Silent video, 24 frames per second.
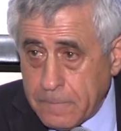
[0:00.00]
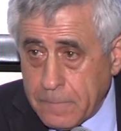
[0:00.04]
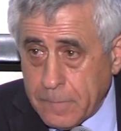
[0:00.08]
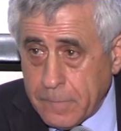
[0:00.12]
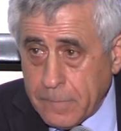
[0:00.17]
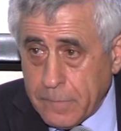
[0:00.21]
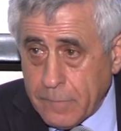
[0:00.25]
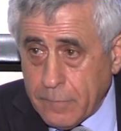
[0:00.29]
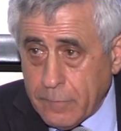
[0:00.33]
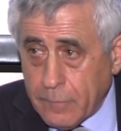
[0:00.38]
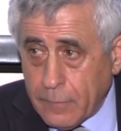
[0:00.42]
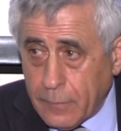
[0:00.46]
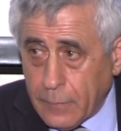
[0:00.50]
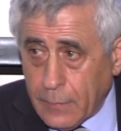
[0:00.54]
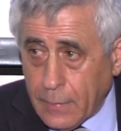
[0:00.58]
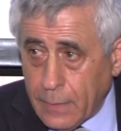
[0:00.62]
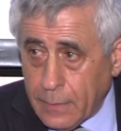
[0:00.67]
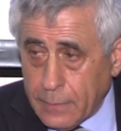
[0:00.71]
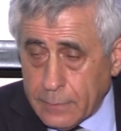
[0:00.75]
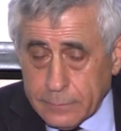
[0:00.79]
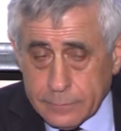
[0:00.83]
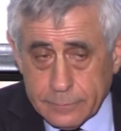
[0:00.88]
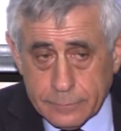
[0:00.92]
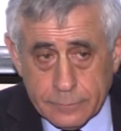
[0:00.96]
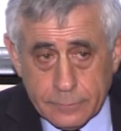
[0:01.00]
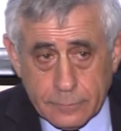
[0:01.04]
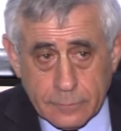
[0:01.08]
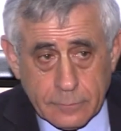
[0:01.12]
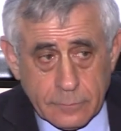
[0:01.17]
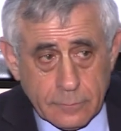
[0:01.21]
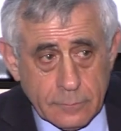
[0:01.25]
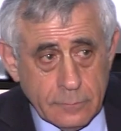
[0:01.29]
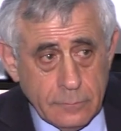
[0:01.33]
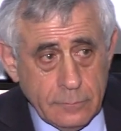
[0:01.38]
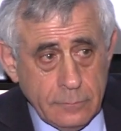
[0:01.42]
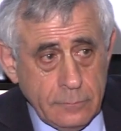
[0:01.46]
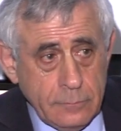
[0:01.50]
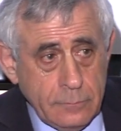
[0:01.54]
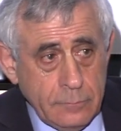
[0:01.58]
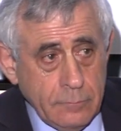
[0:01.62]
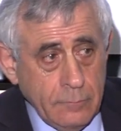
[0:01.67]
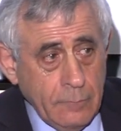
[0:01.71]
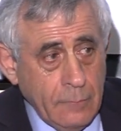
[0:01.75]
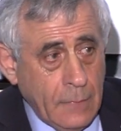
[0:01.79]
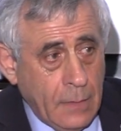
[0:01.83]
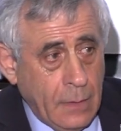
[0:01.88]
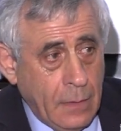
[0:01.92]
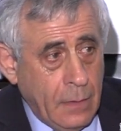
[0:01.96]

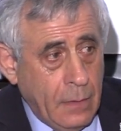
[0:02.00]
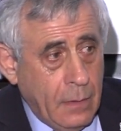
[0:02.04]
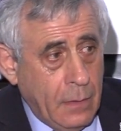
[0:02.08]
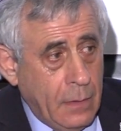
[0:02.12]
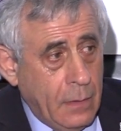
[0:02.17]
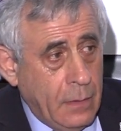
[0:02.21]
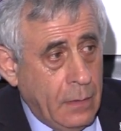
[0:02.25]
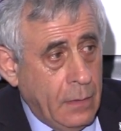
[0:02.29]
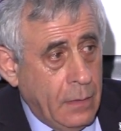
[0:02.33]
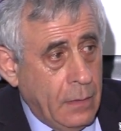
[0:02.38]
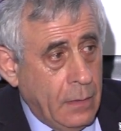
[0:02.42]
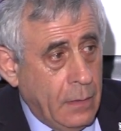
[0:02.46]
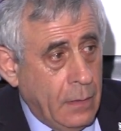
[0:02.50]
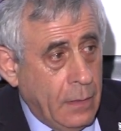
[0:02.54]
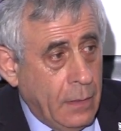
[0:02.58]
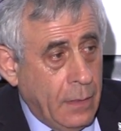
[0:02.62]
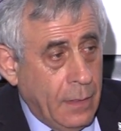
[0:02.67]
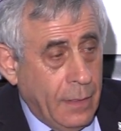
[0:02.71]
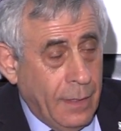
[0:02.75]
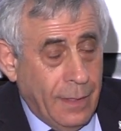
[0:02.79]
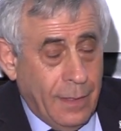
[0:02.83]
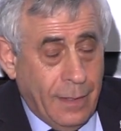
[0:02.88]
[no speech]